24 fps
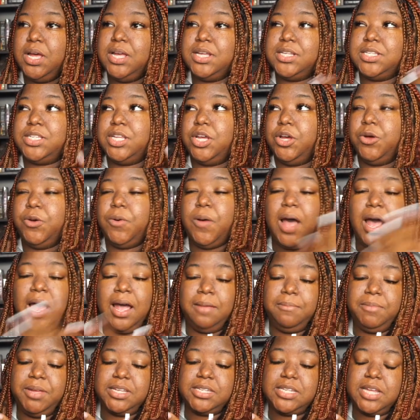So
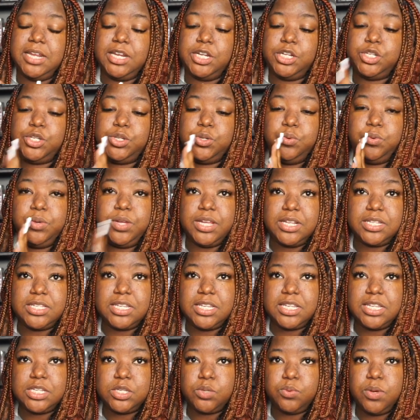I'm excited to get to
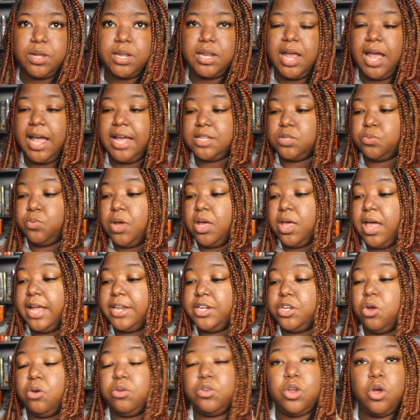this one as well. I
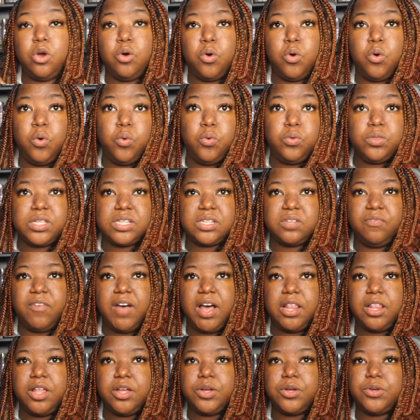don't know who this
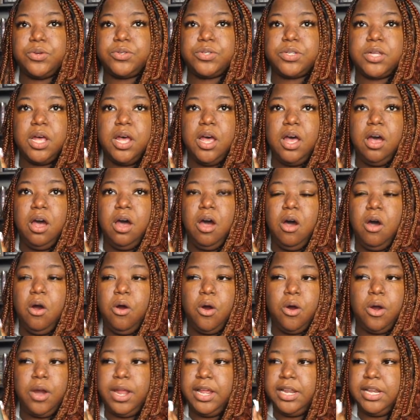follows
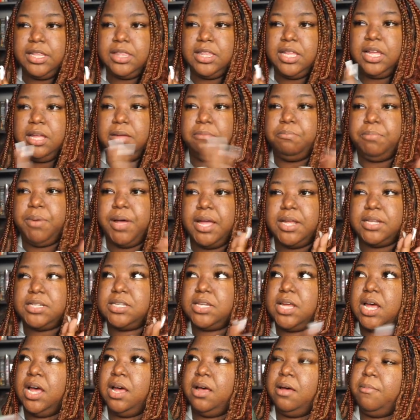or anything, but
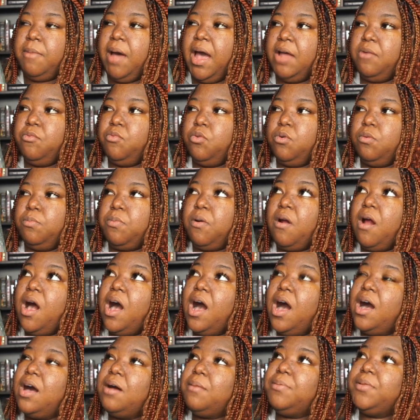I will
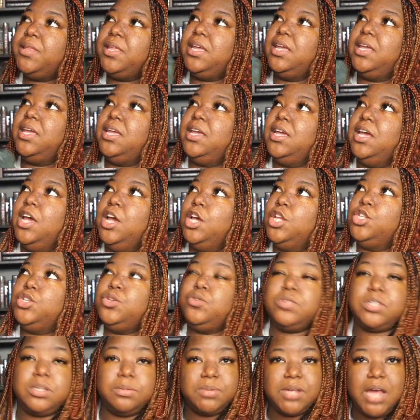probably do
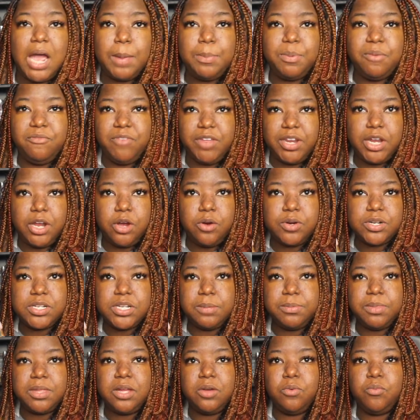some type of video or
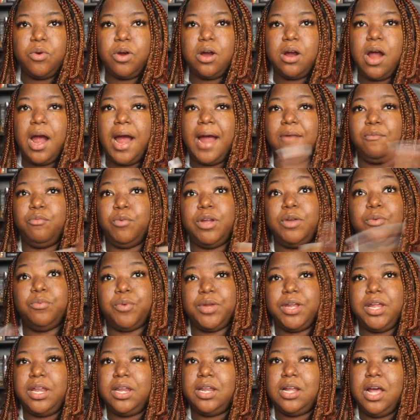something where I
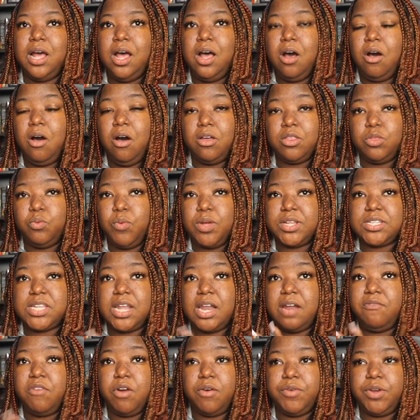reread all the ones that
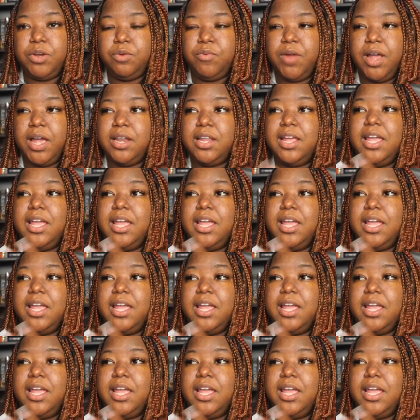I've already read